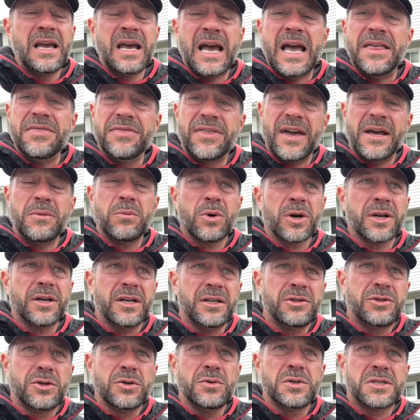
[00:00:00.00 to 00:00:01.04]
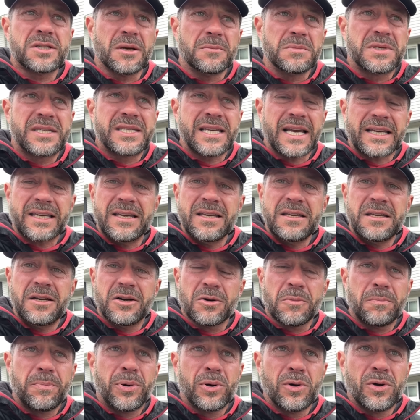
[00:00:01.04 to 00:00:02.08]
And then we're going to do some second
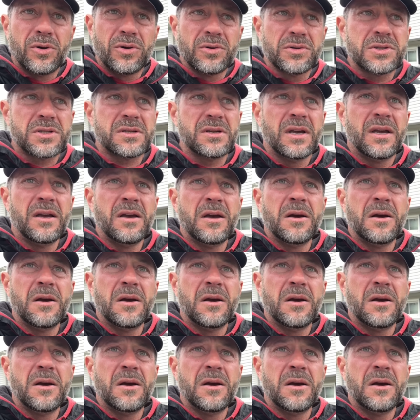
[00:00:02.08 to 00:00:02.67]
gear pulls,